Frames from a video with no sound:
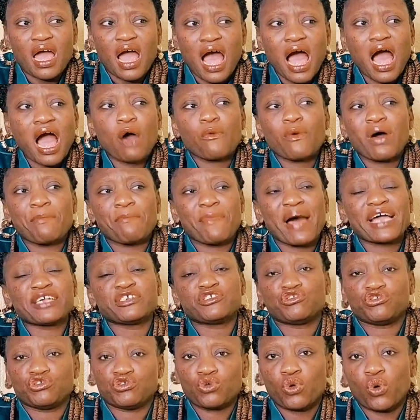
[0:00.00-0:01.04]
how am I
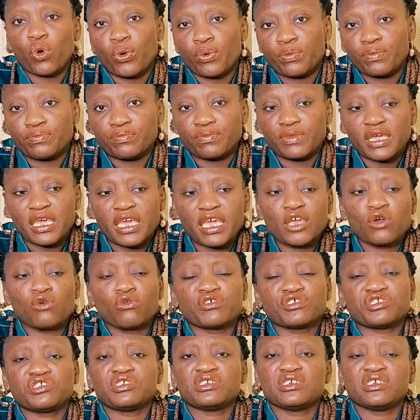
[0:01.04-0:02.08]
sure he
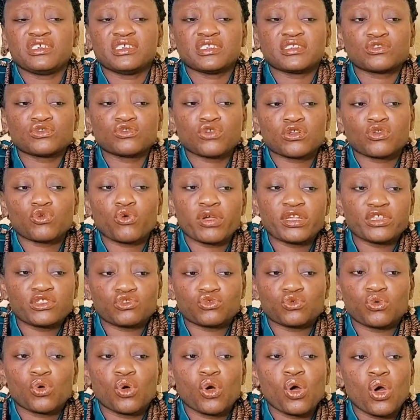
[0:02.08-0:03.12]
or she is not going
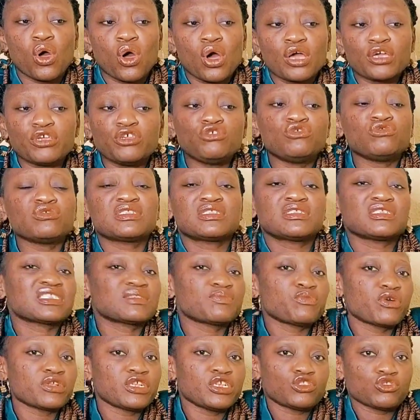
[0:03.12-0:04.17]
to use
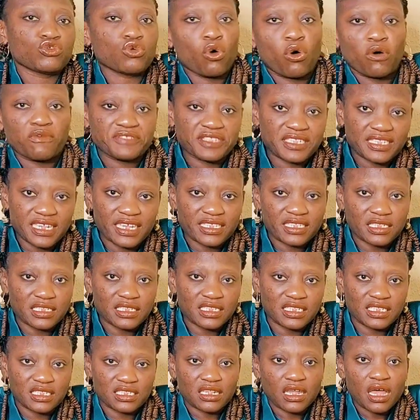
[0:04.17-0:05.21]
this money to offset
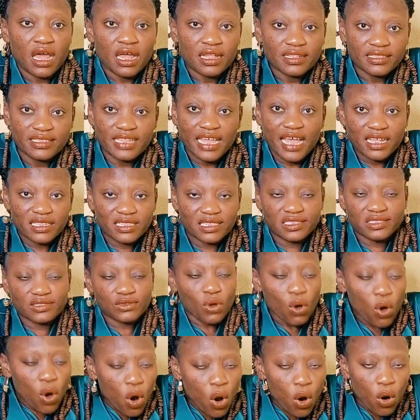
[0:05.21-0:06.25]
his debt
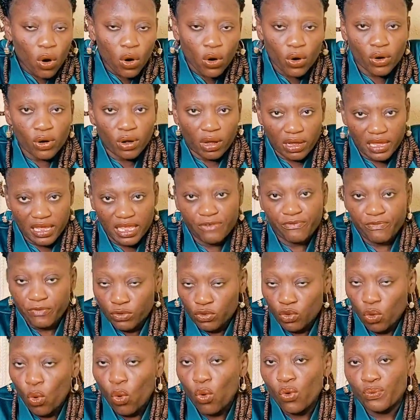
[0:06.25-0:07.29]
or
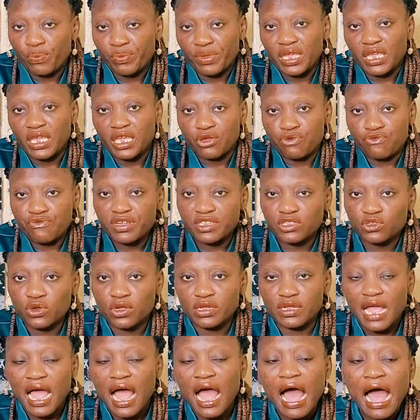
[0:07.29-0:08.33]
even owe me in
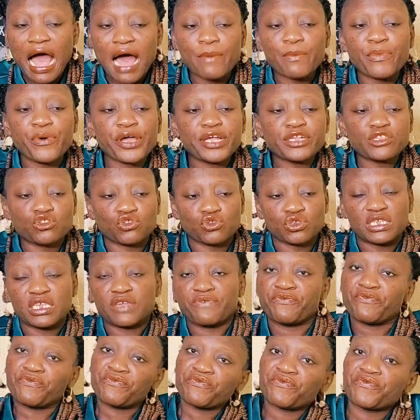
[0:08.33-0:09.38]
return? I'm going to
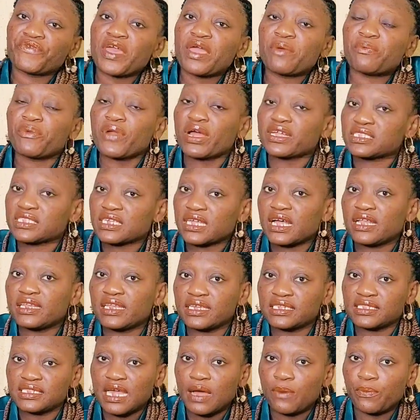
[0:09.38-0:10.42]
give a practical
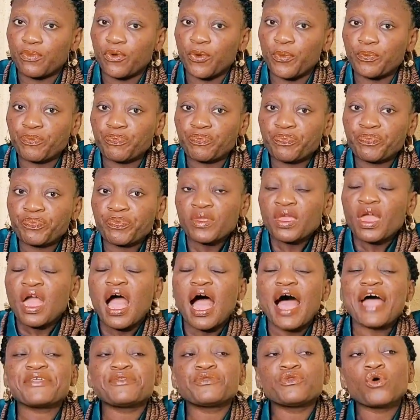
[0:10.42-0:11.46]
example.
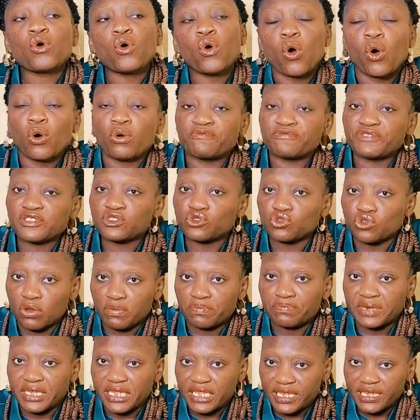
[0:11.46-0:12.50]
I know of
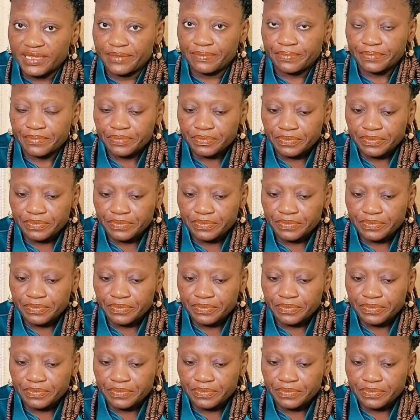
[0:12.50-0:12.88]
somebody